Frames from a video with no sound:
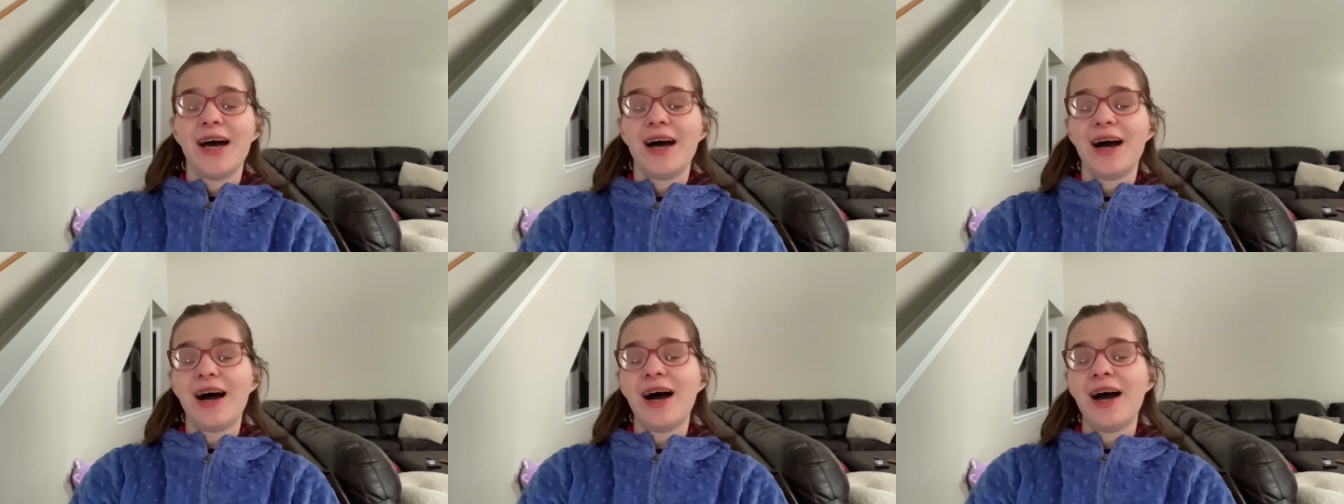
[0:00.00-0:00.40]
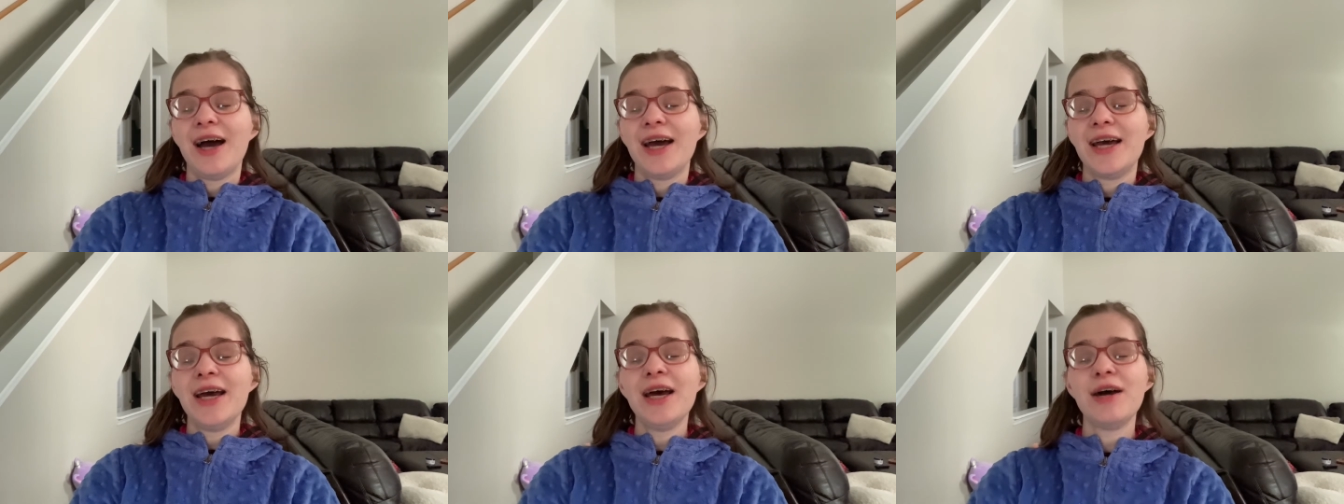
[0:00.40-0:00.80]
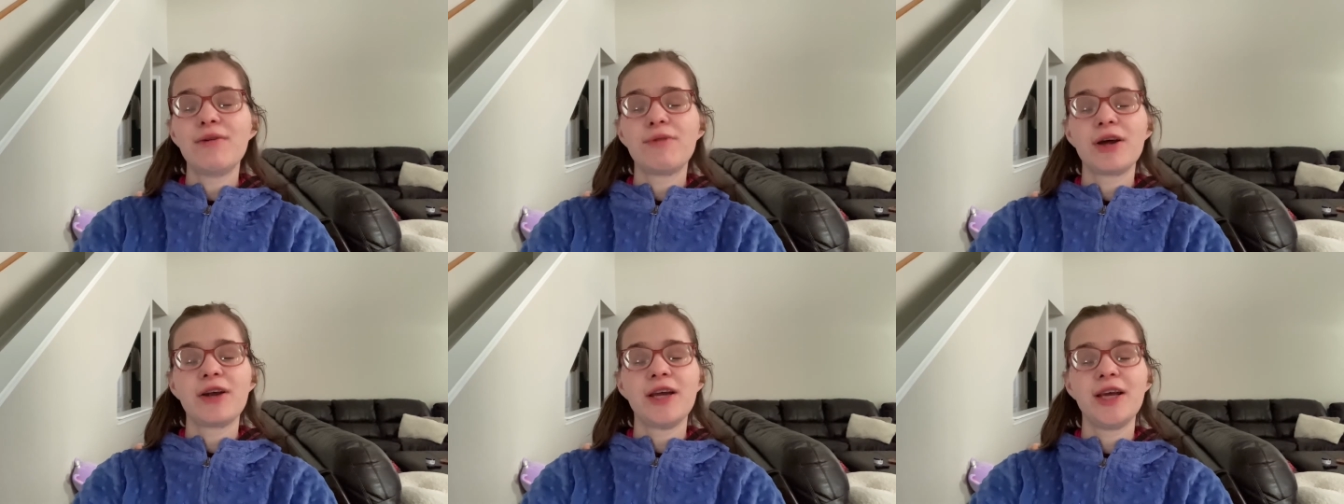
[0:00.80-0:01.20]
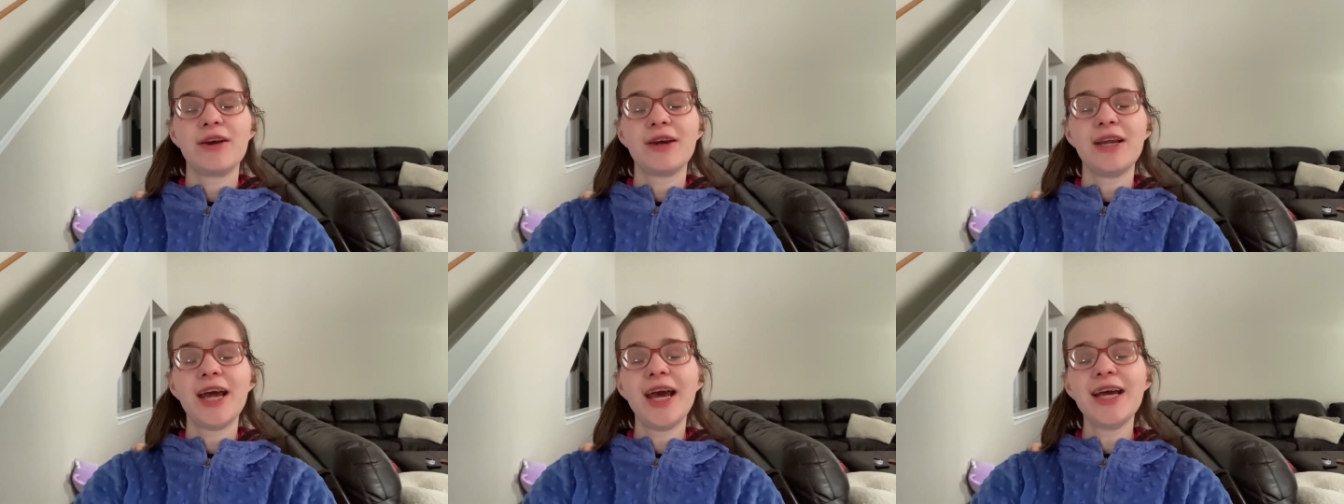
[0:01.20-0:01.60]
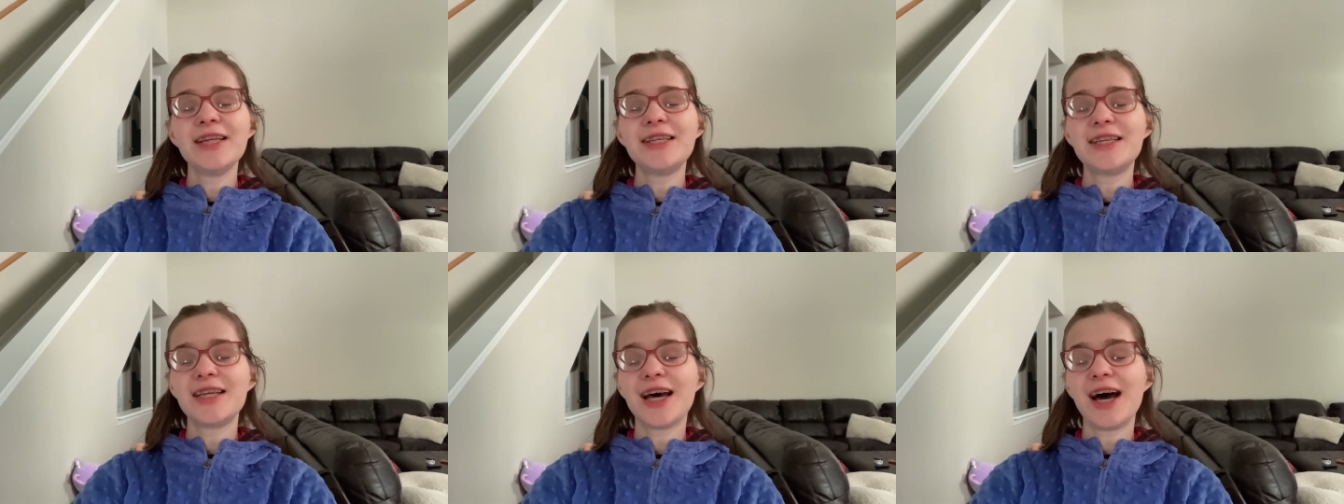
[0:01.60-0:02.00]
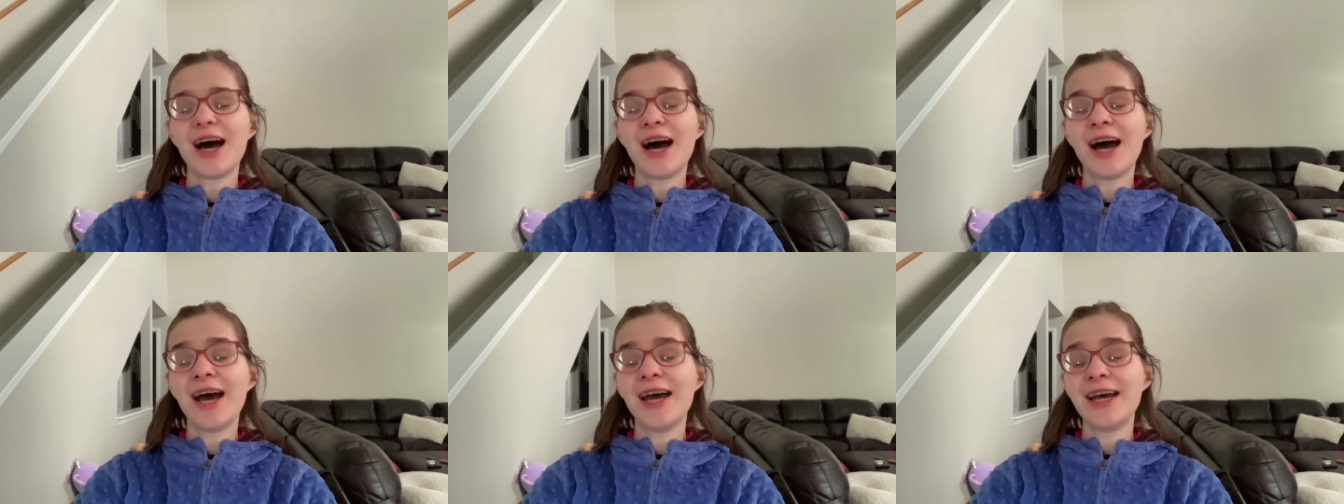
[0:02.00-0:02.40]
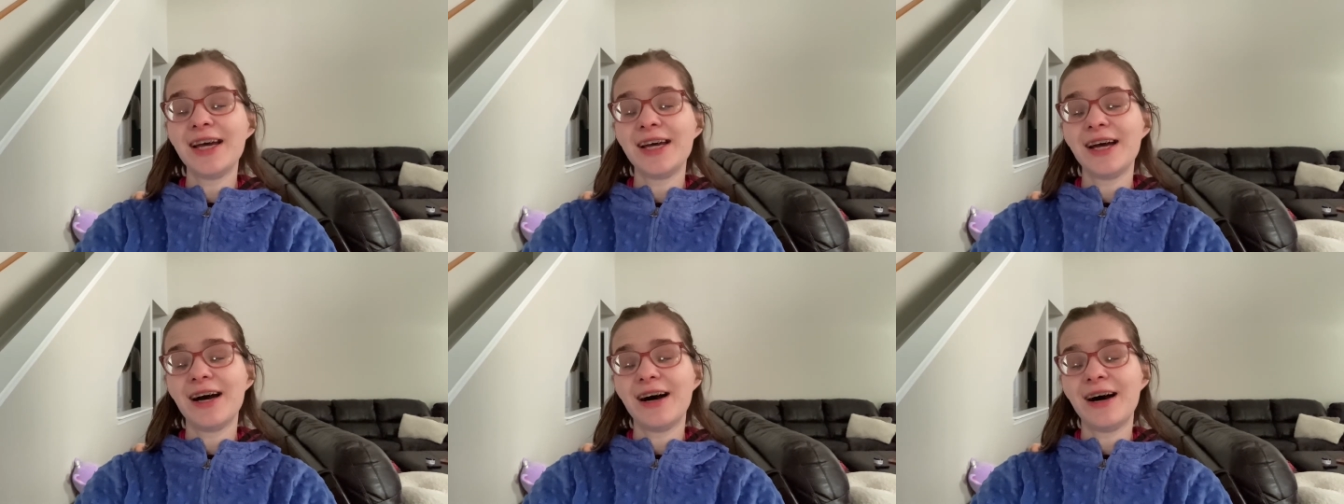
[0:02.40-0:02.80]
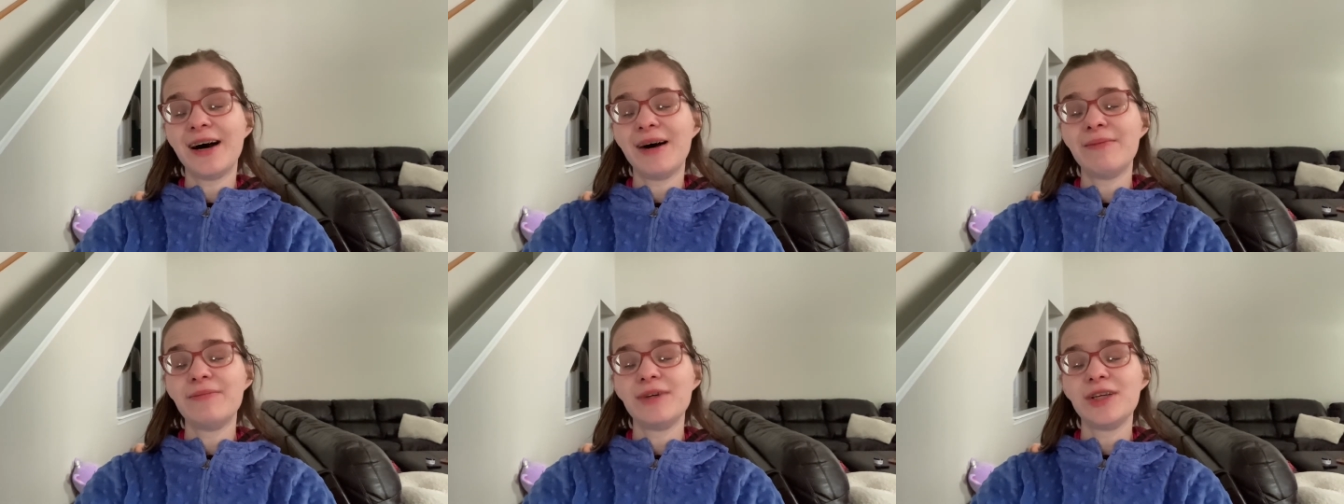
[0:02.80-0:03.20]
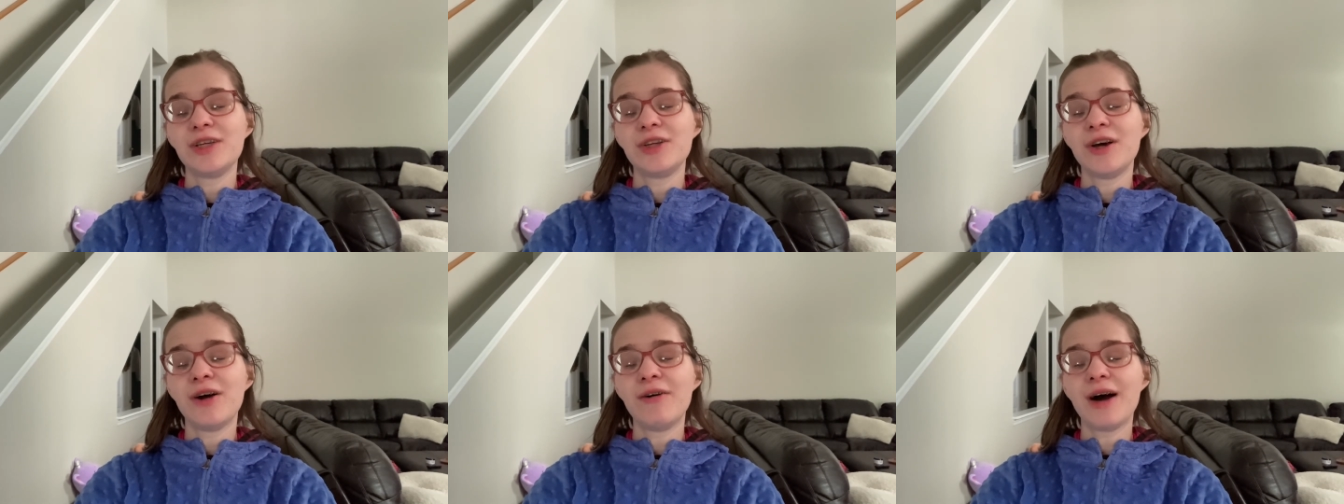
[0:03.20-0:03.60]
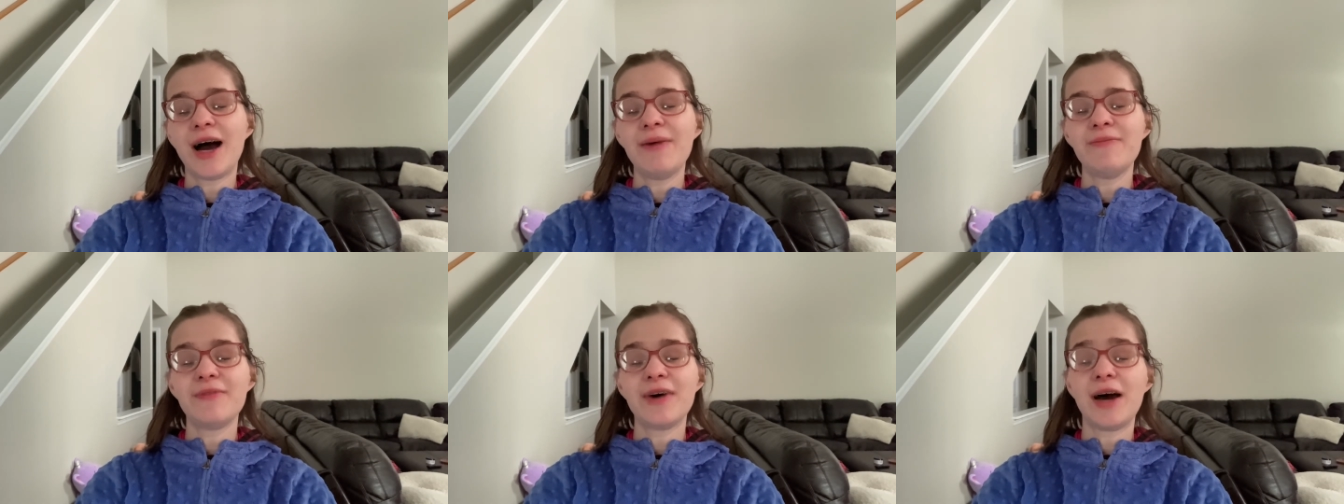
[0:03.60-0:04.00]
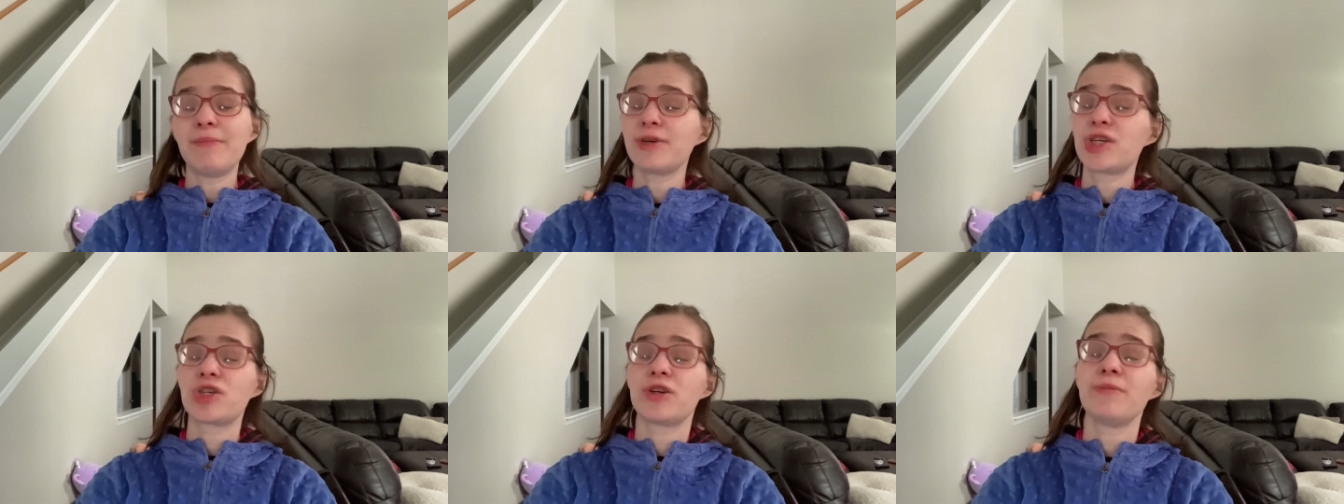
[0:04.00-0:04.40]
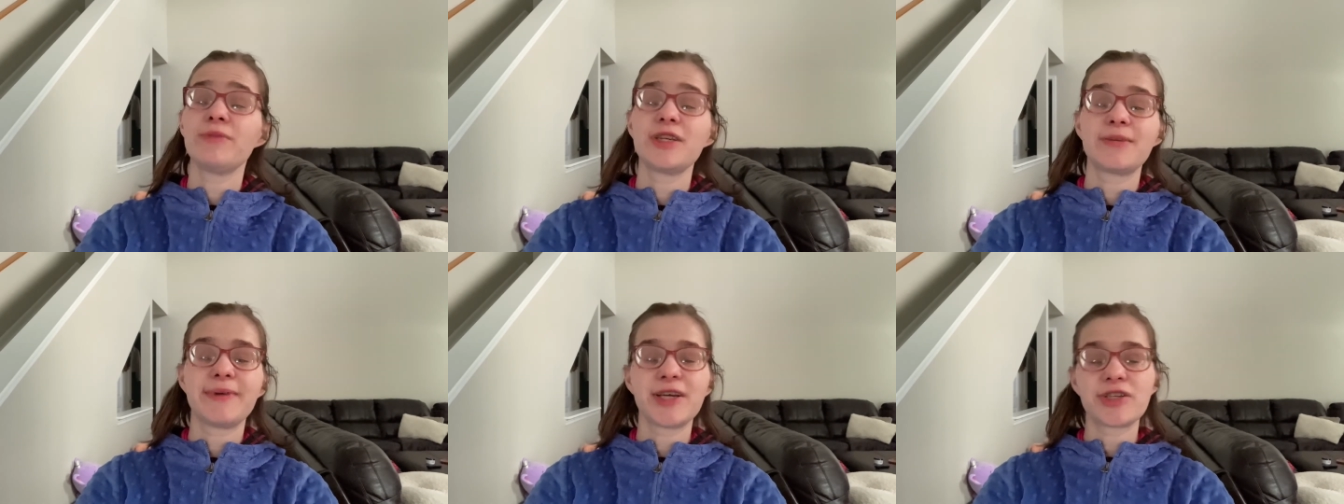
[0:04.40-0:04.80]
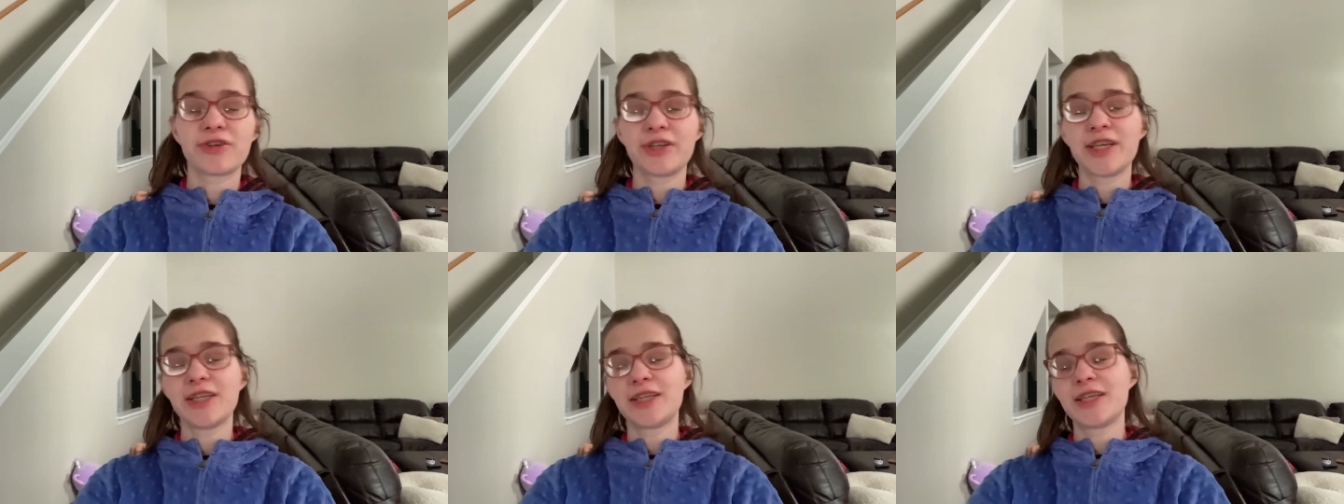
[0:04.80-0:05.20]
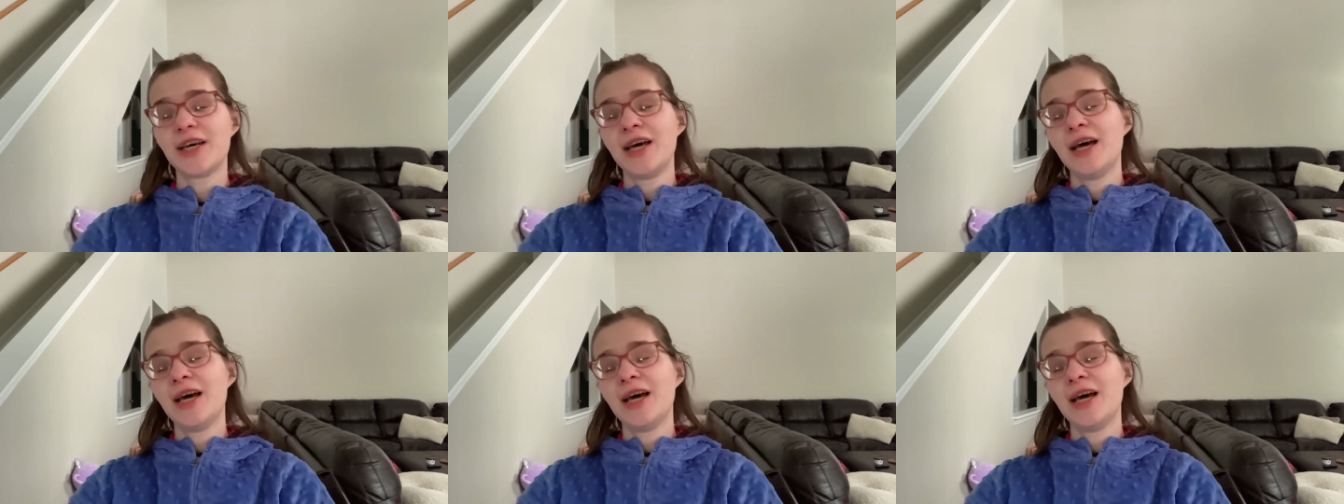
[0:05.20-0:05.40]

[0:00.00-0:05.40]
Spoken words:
I wear hearing aids. You know, I'm extremely special needs,